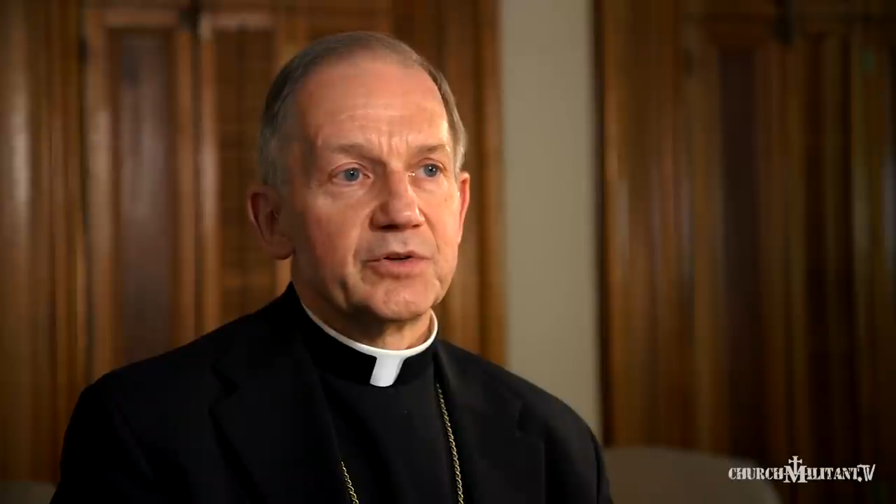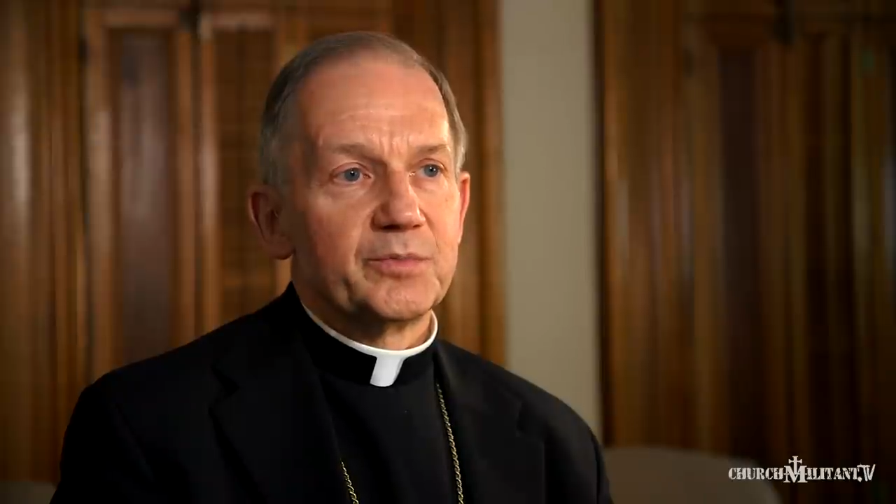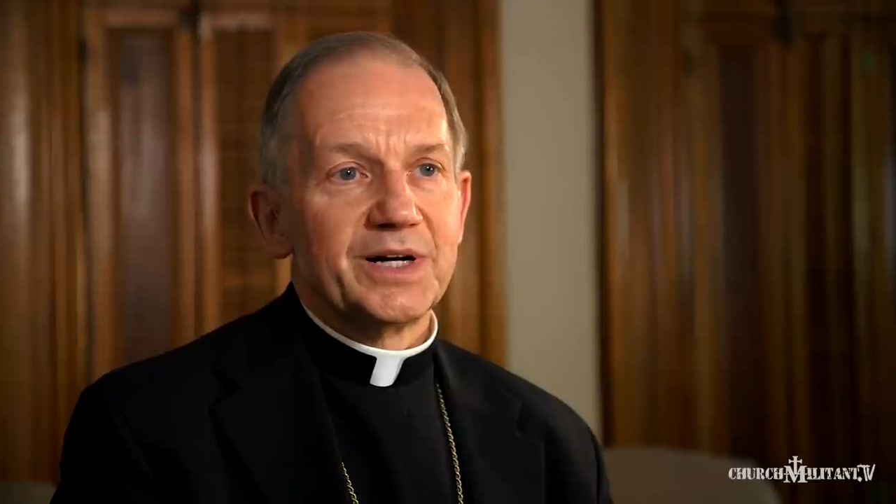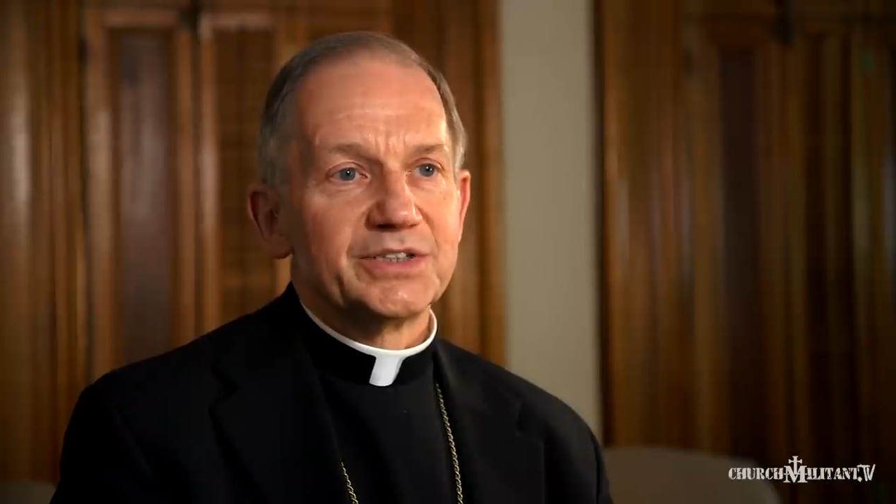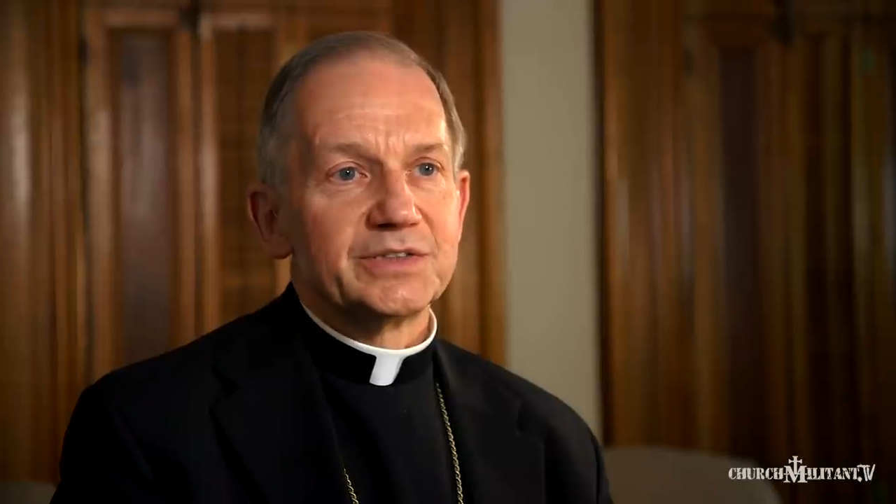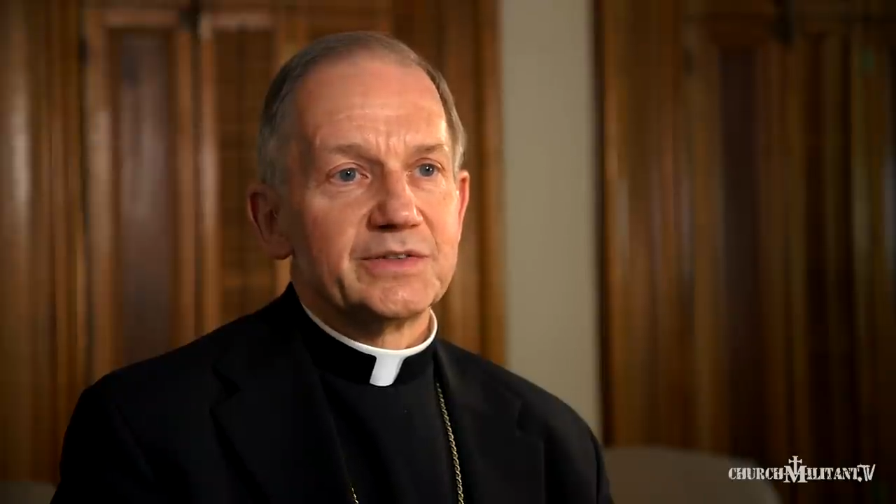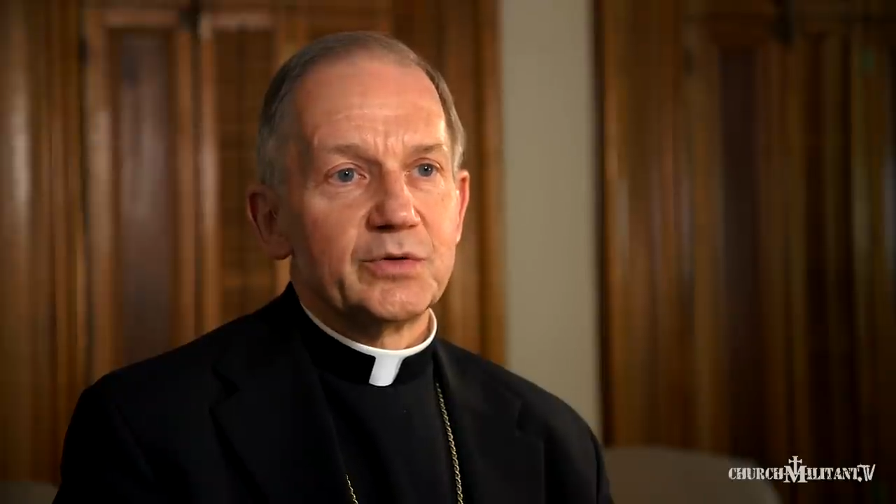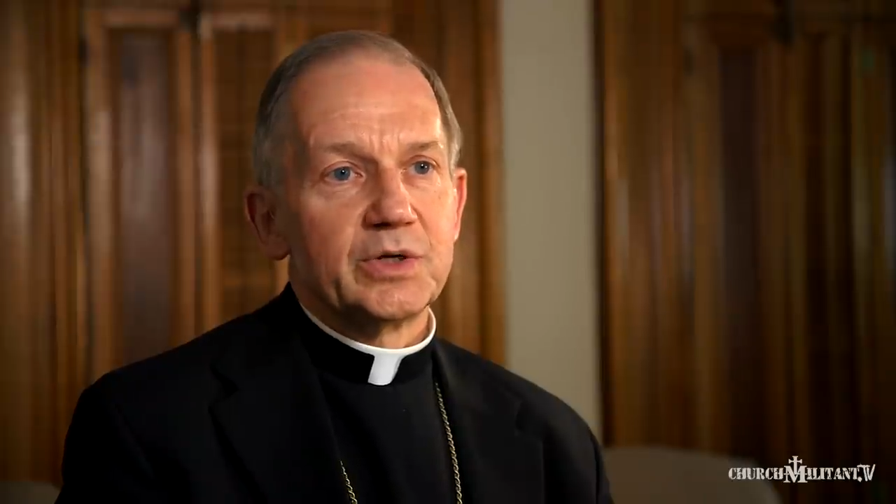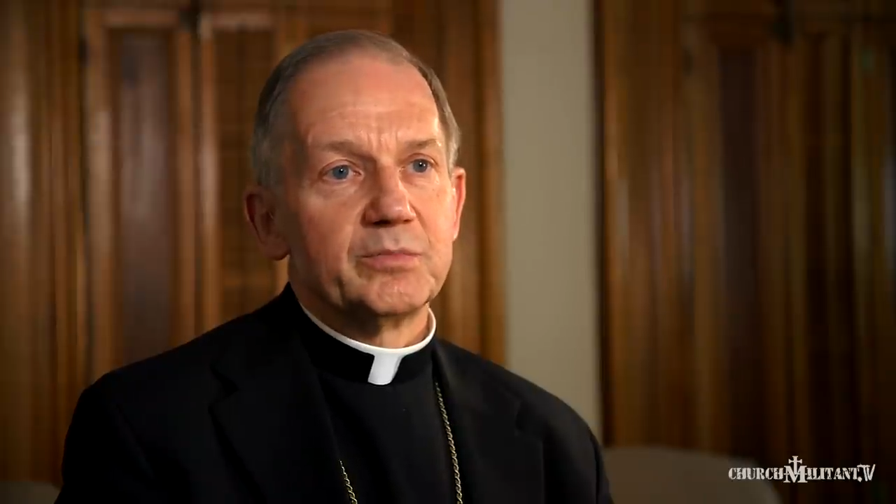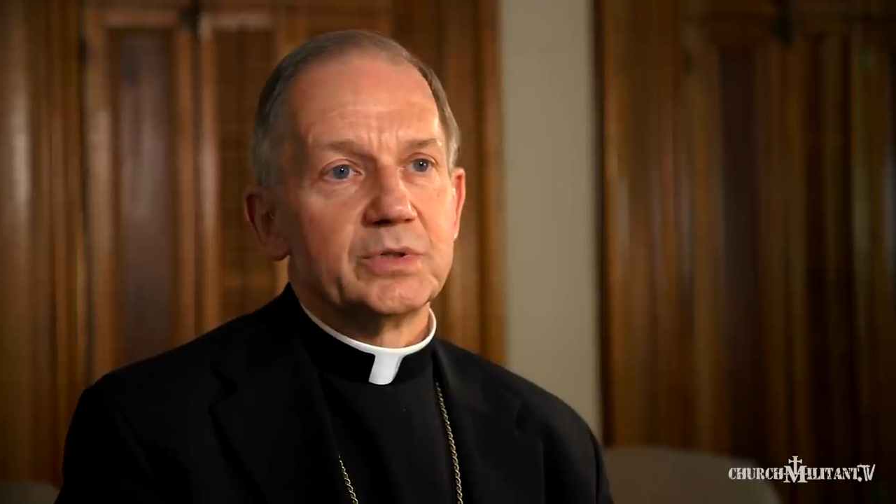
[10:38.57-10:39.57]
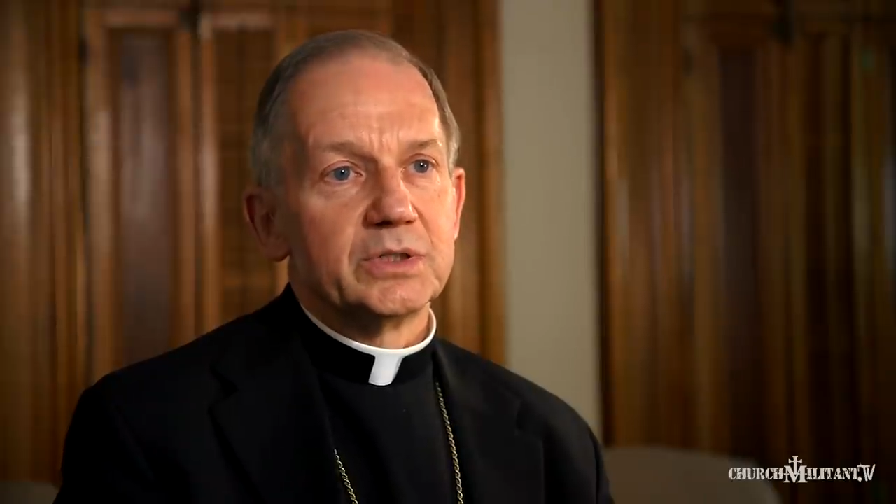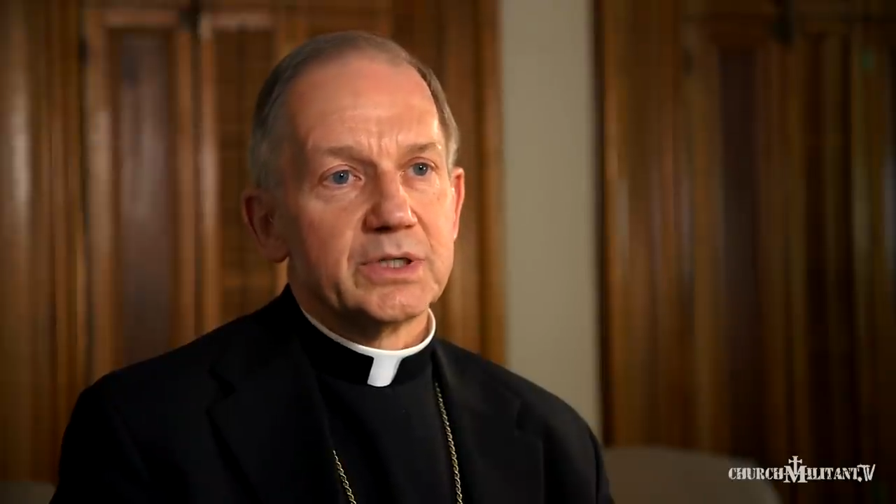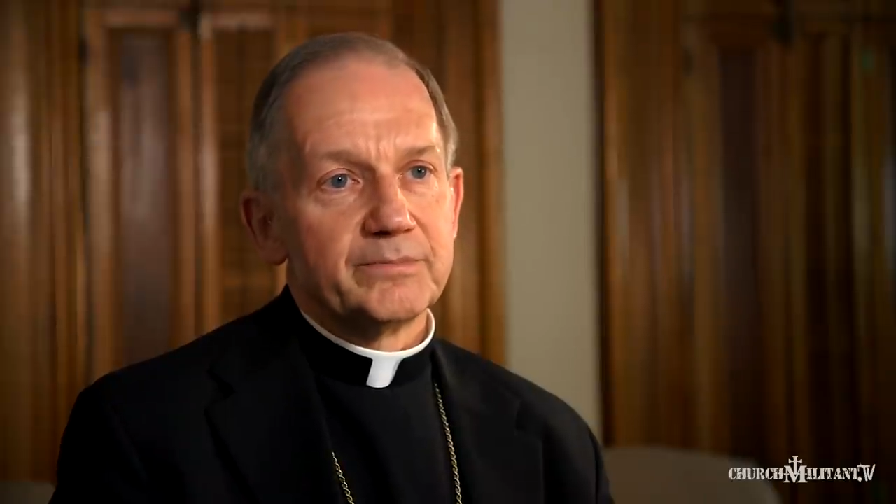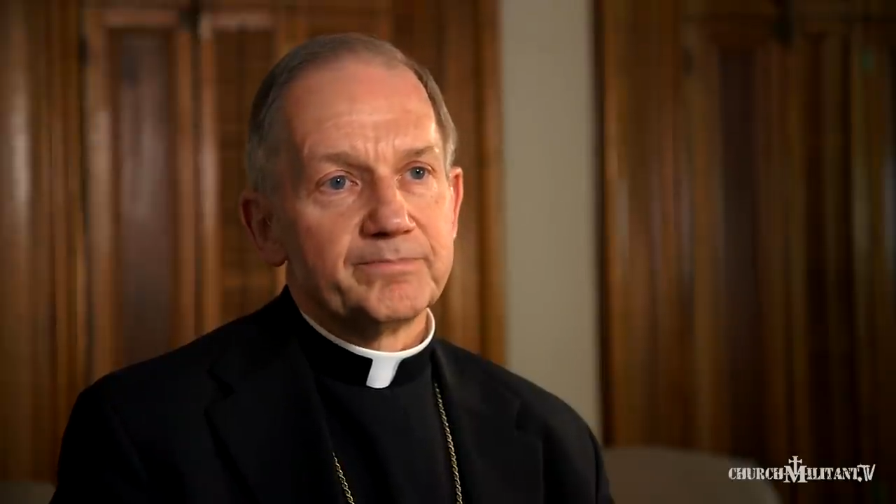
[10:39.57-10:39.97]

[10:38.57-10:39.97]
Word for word: very positive that we can build